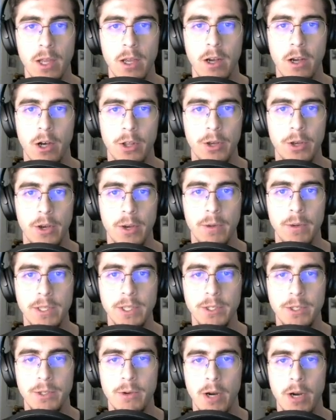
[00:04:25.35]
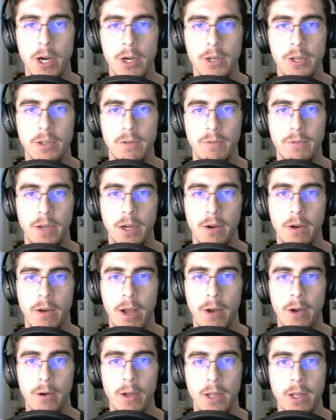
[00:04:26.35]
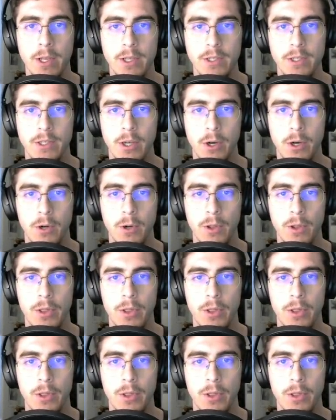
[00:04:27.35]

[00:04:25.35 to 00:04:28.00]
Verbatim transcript: Although it wasn't too hard to figure out. So